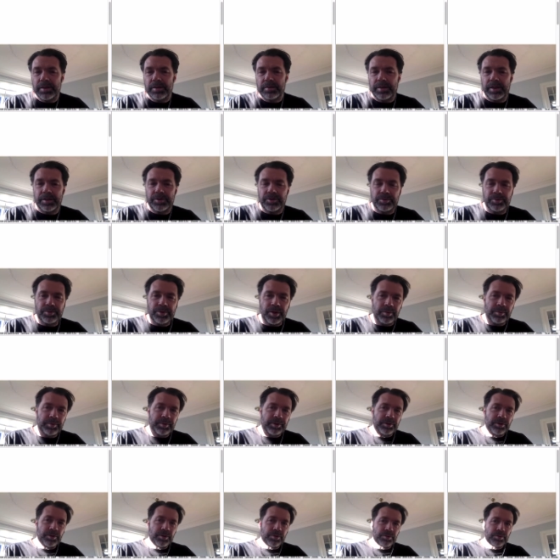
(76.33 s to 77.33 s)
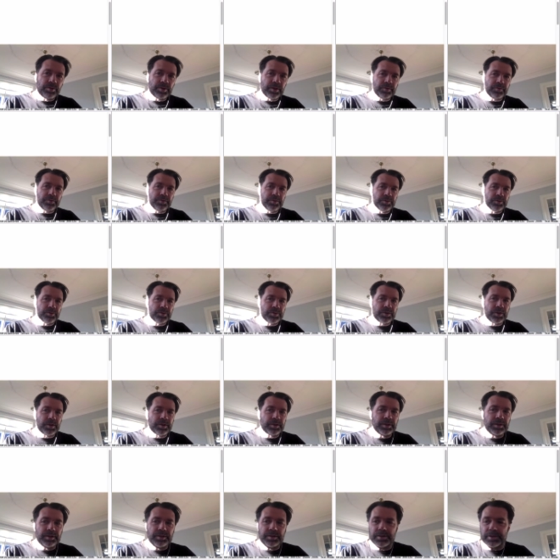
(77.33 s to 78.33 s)
that you probably know if you
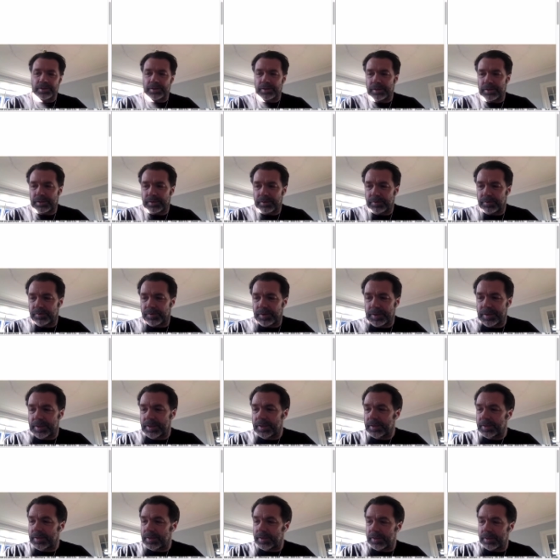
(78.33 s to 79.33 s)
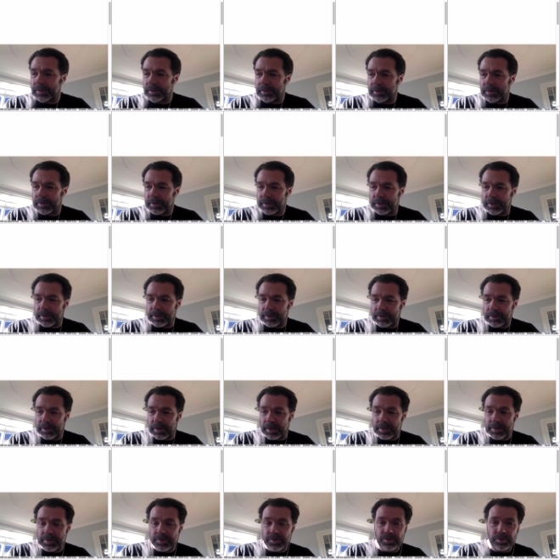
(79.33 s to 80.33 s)
studied uh, physics in, in
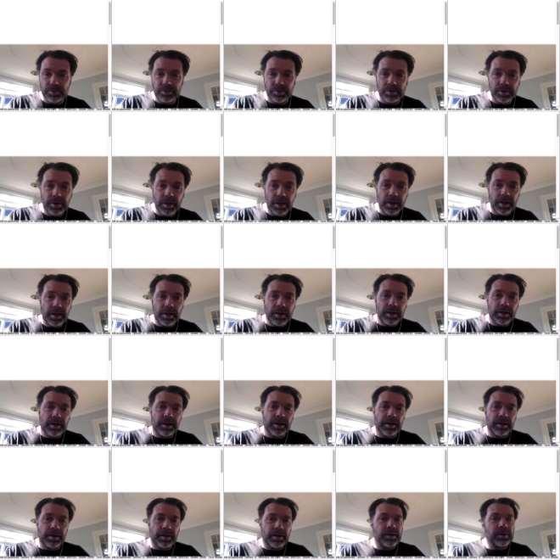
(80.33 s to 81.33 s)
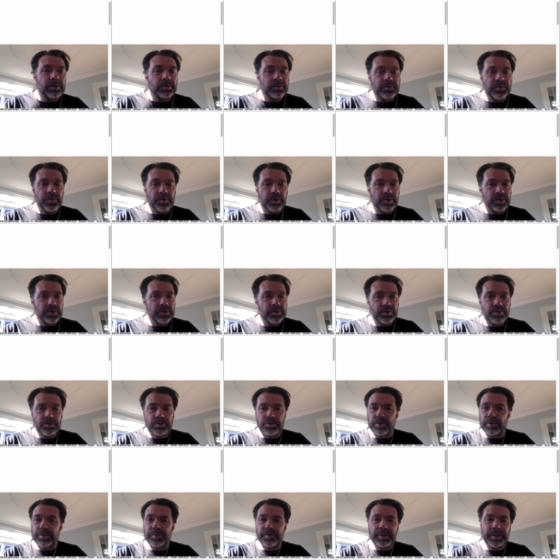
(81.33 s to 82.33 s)
high school uh, for
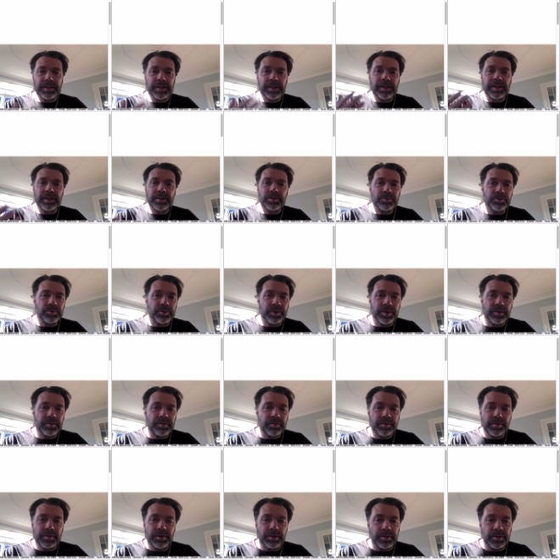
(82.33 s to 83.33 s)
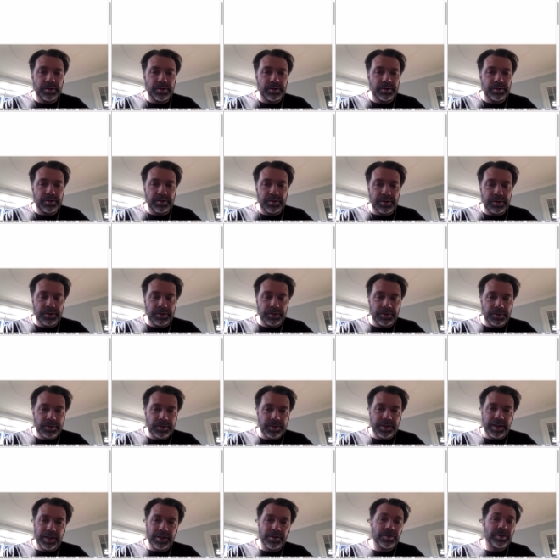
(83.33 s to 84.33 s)
sort of dealing with uh, uh
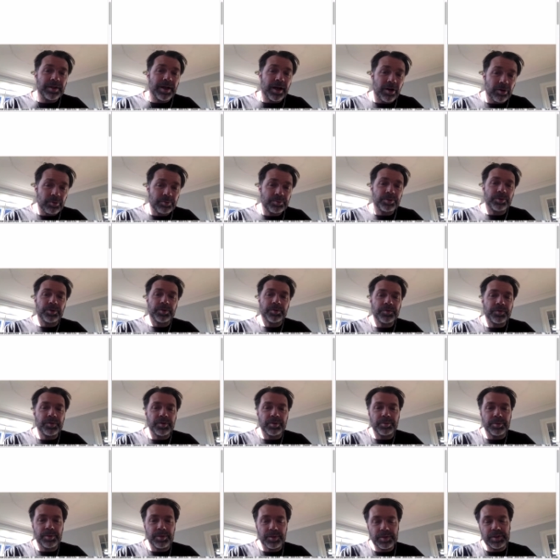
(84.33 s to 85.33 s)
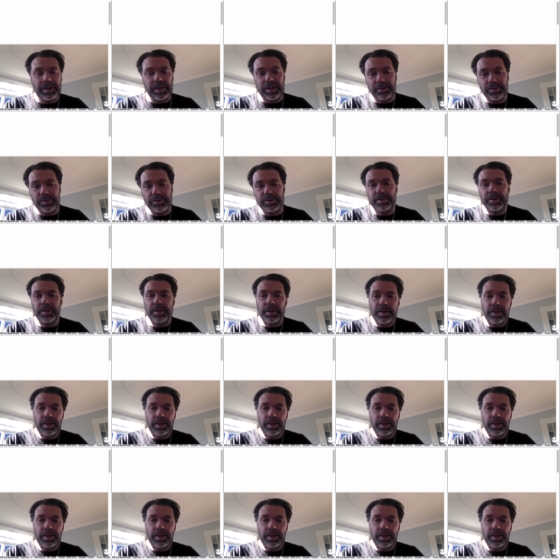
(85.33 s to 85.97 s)
standard output from a standard